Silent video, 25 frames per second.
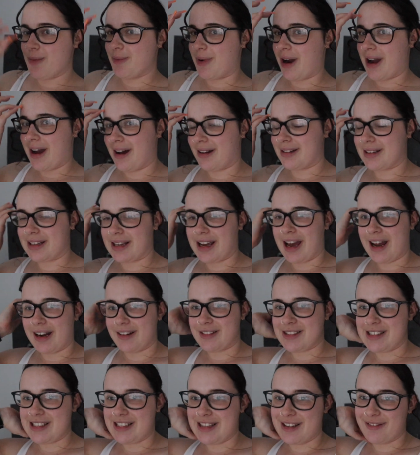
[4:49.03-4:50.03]
round and kind of
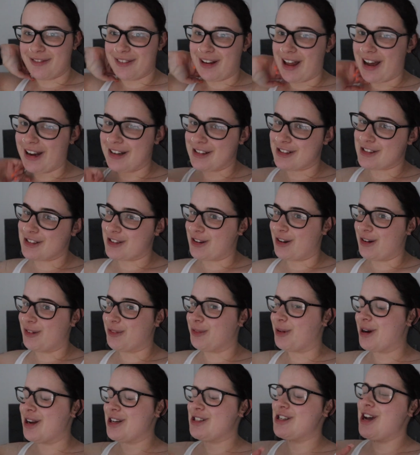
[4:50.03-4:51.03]
see the flat and stuff,
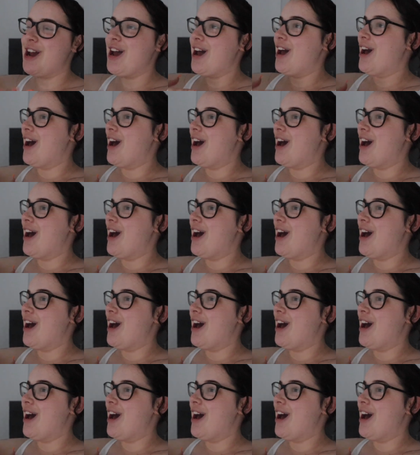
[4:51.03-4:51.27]
which